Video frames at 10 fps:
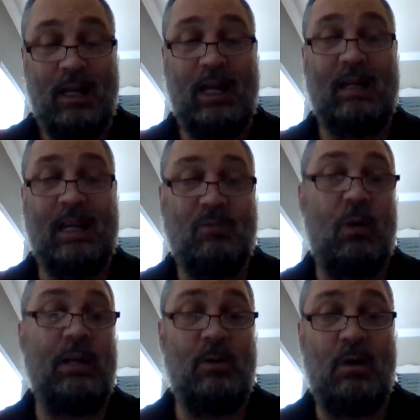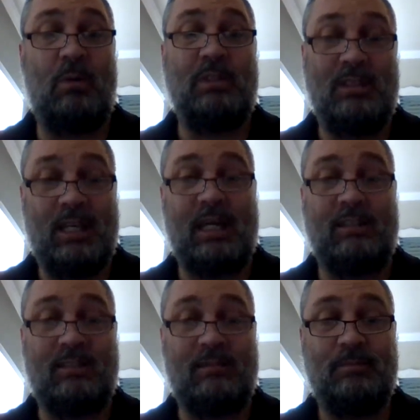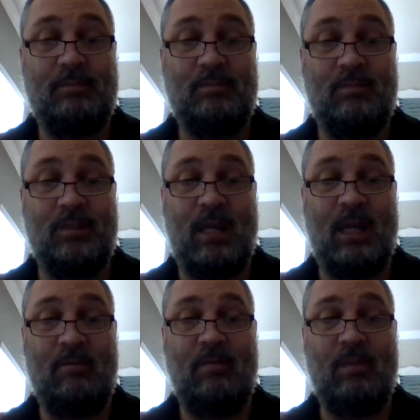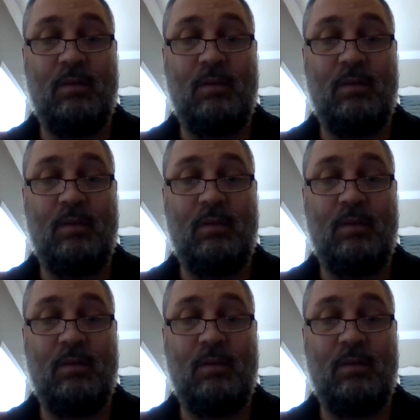And that's why you always guess. Okay.